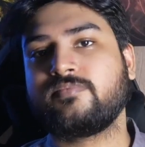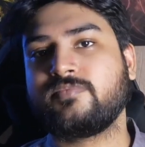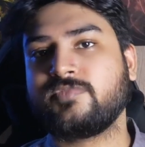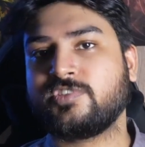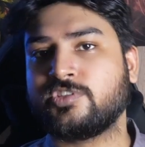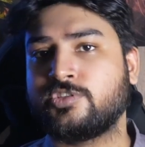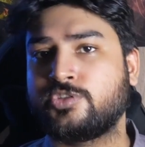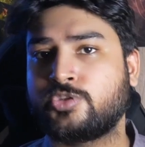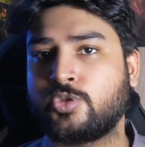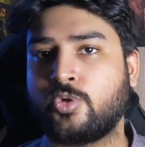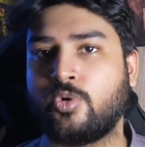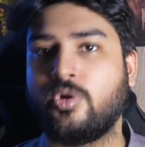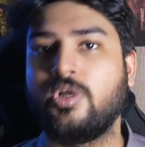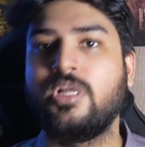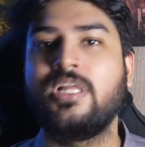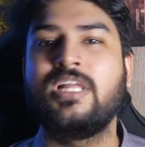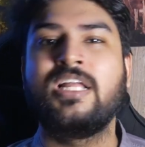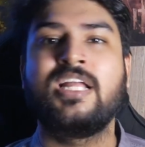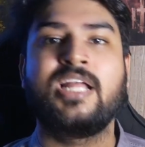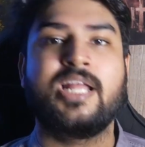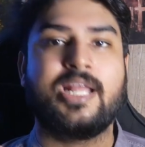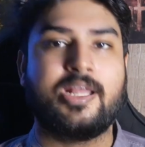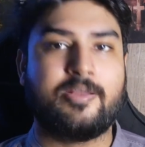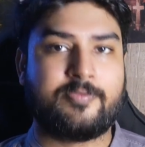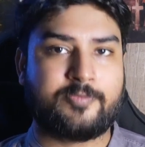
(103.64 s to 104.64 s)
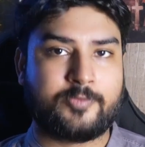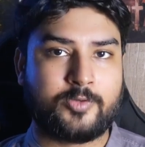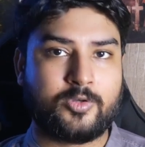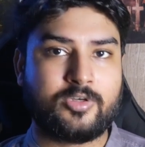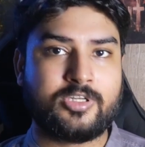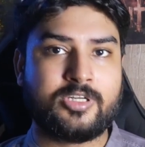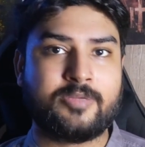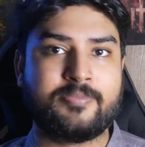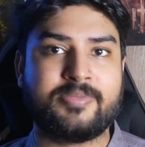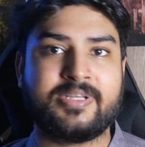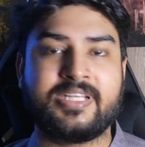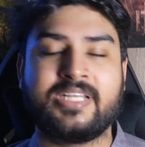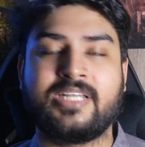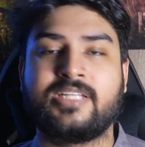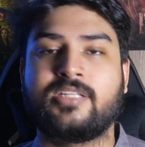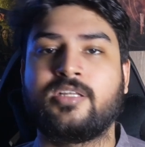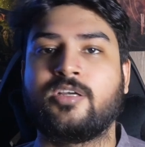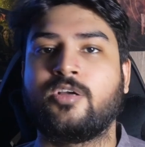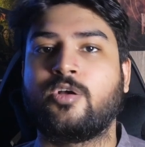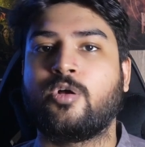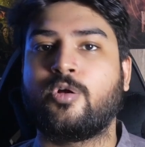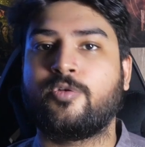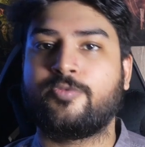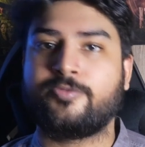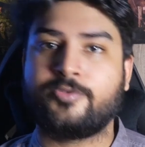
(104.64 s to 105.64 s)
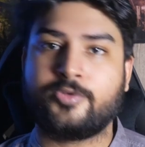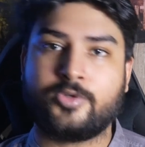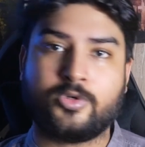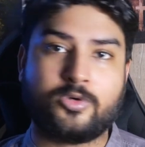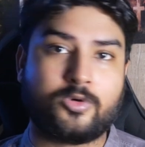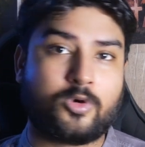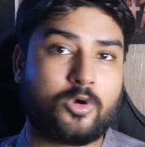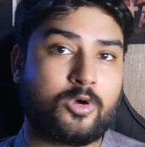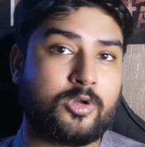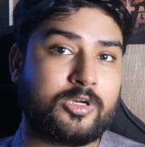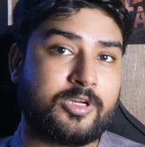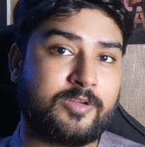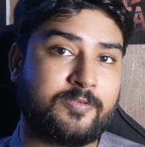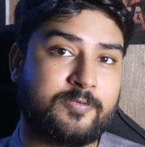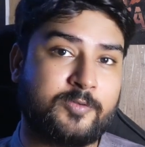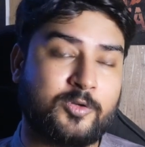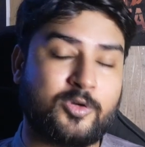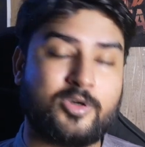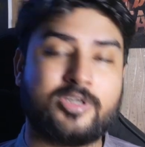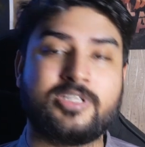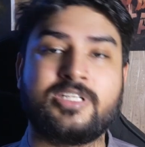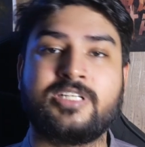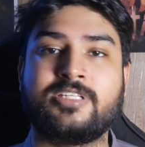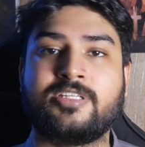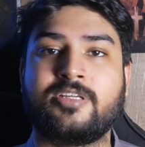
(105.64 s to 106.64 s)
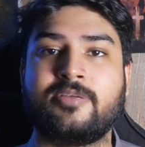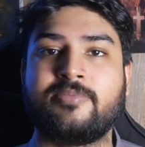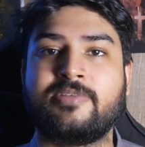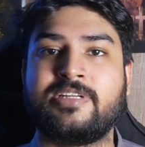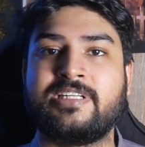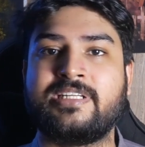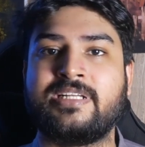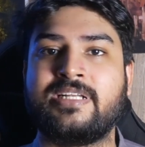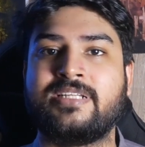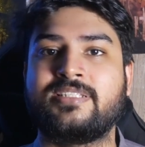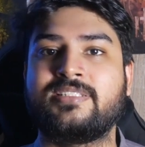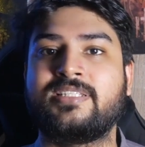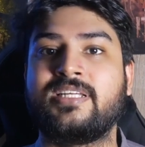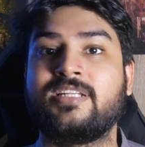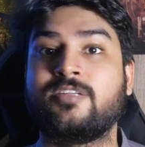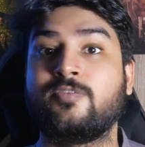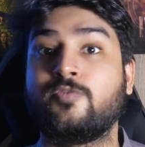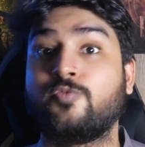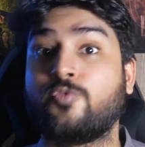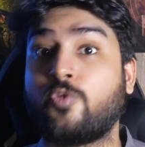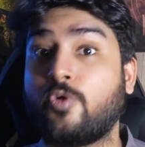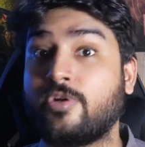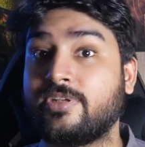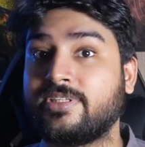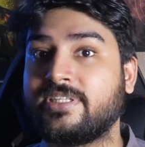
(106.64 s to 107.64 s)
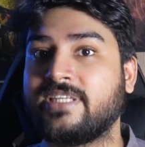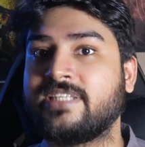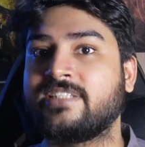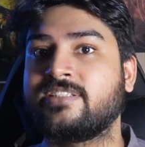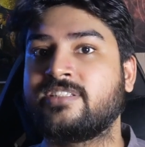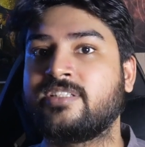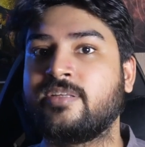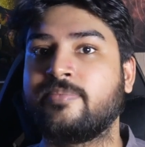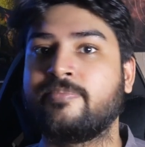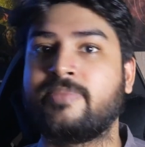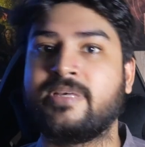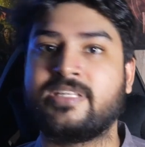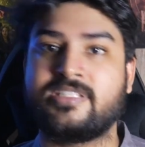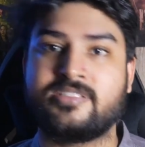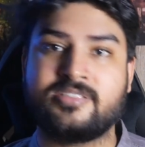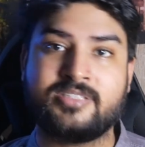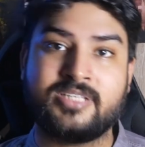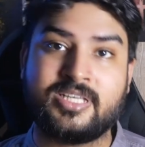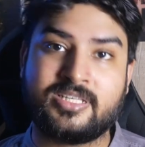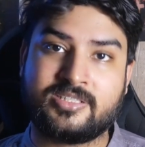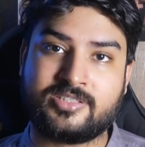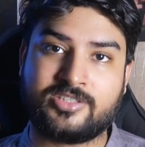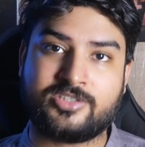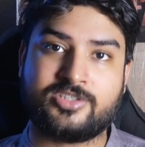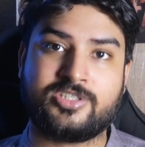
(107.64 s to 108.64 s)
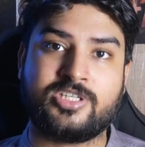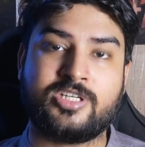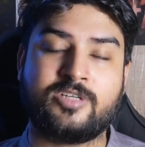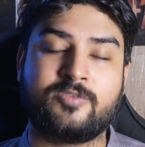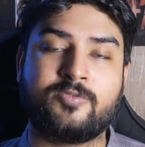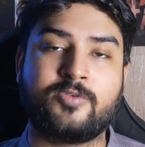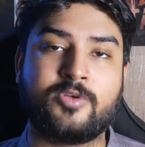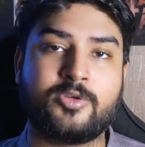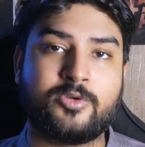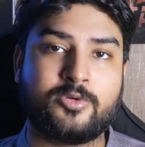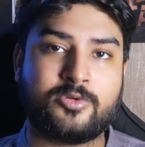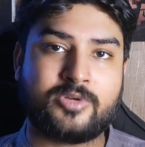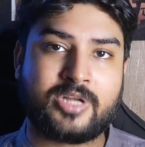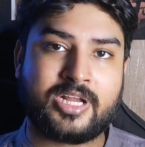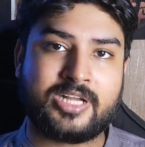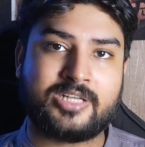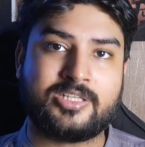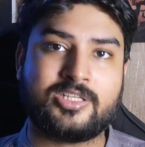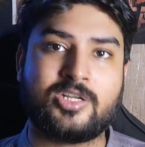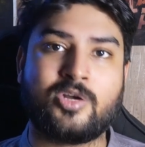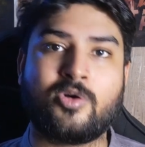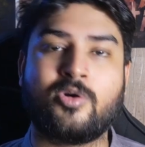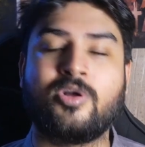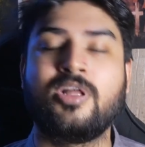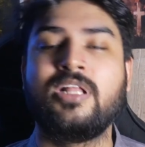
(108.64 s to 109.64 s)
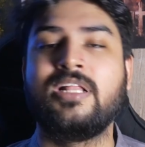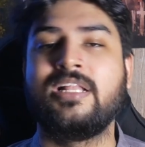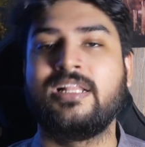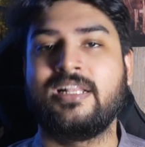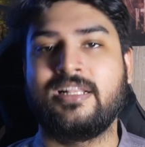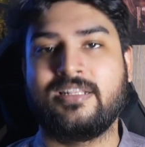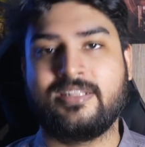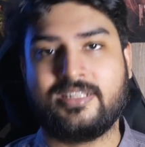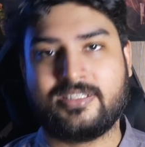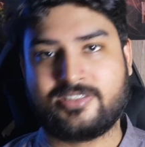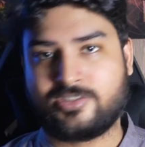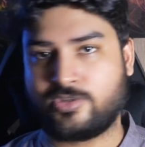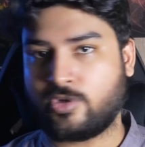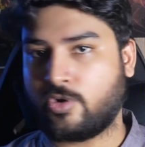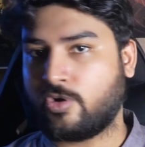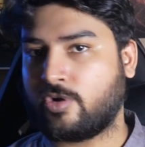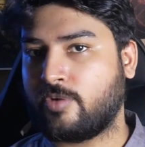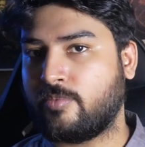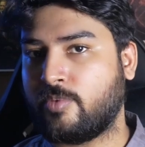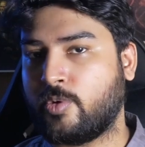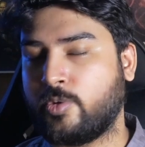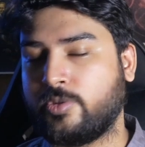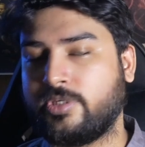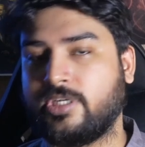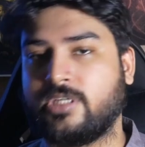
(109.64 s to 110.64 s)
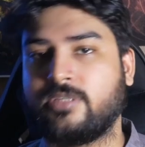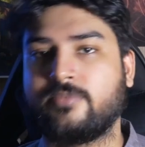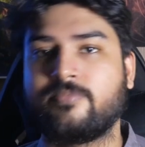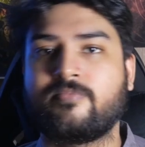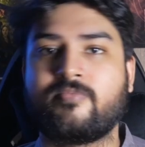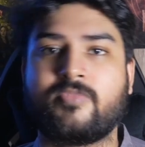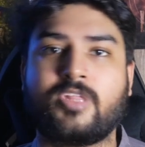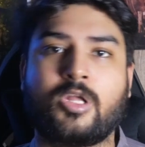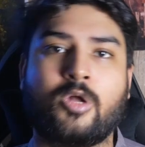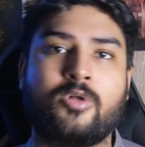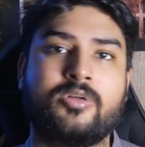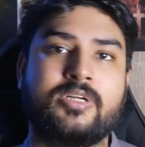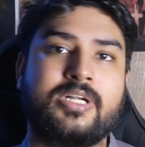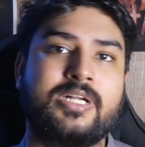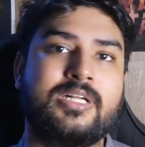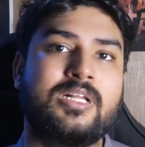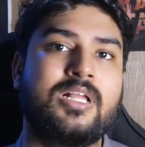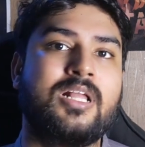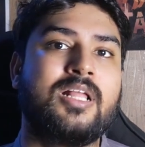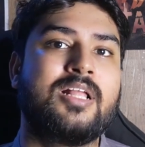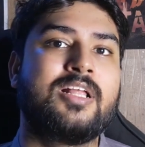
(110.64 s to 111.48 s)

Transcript: So if you're a beginner of you, or if you're an intermediate, then what is the best DSA sheet for you right now? Let's talk about it. All right.